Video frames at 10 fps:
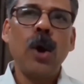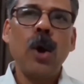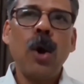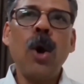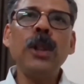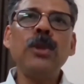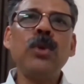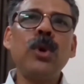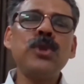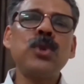All
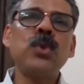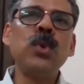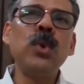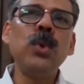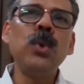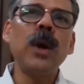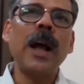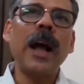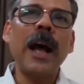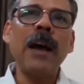those who
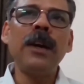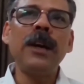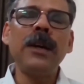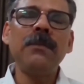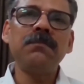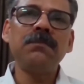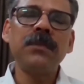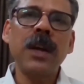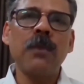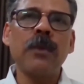have a
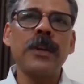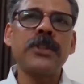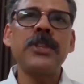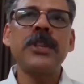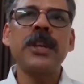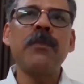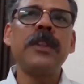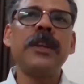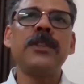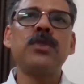conversation
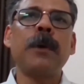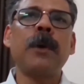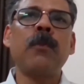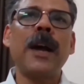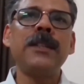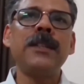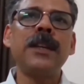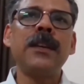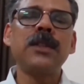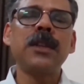with their
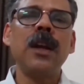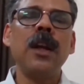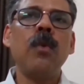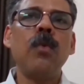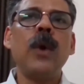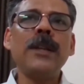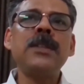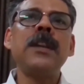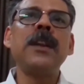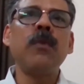supervisors
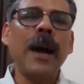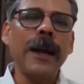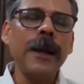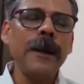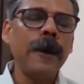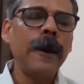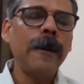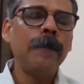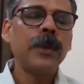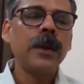once in a while,
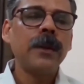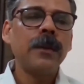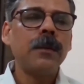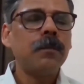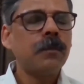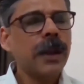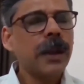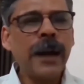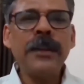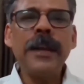
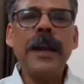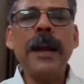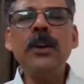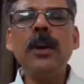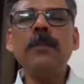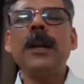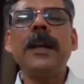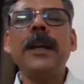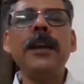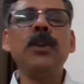at the end of the
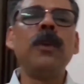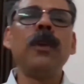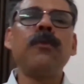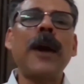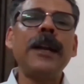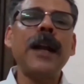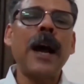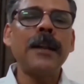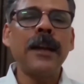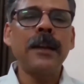day, you will find
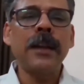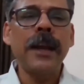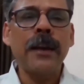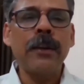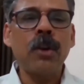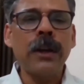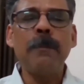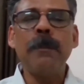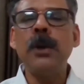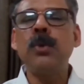either they are not
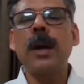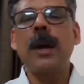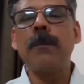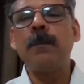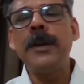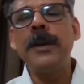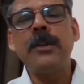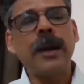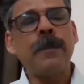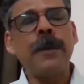able to complete
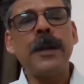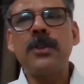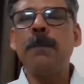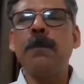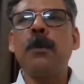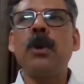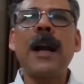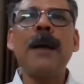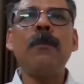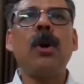their PhD
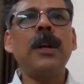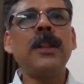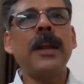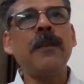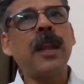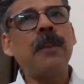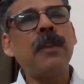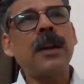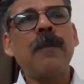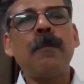program, or if they
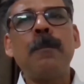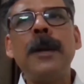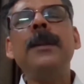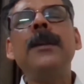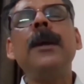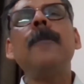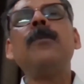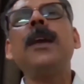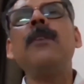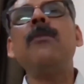will complete,
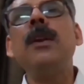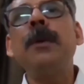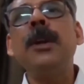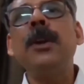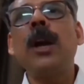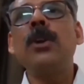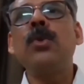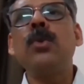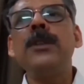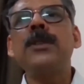they will be not
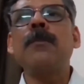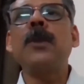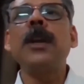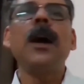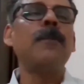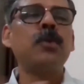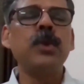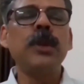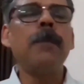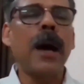doing something up to
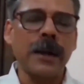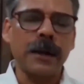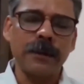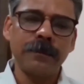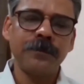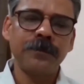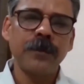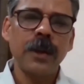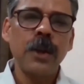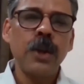the mark.
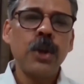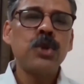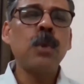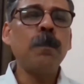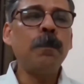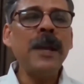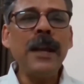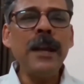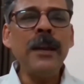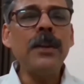So
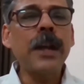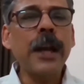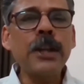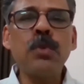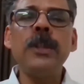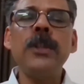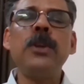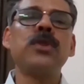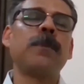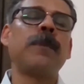be in touch with
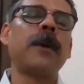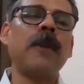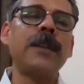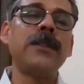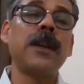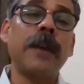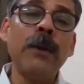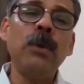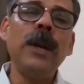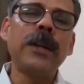your supervisor,
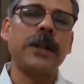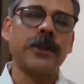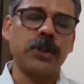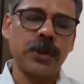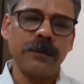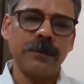regular touch.